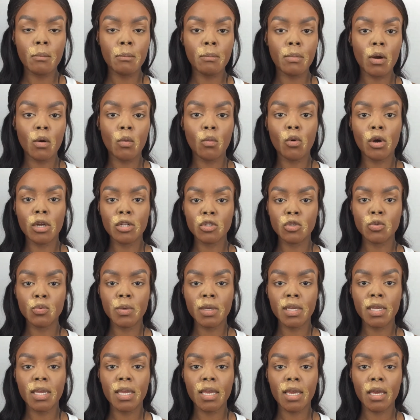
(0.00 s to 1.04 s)
But once
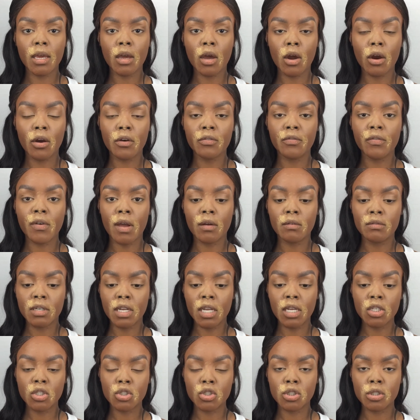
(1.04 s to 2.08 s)
we get our
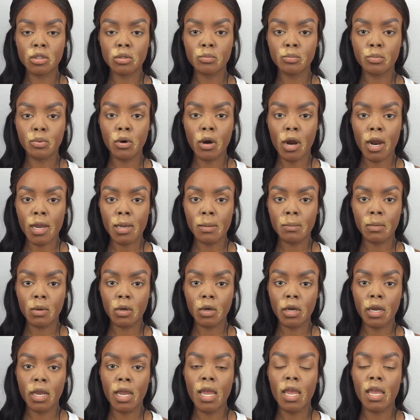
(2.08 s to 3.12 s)
foundation,
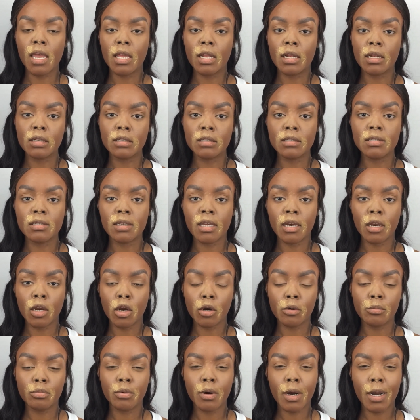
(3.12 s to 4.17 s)
primer, and setting
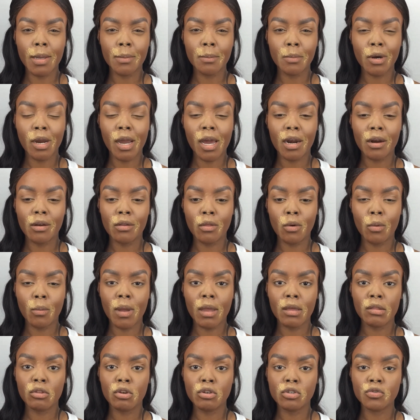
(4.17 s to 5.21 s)
our primer out of the
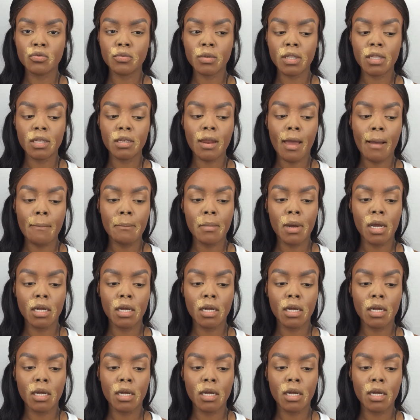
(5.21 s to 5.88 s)
way, there's really not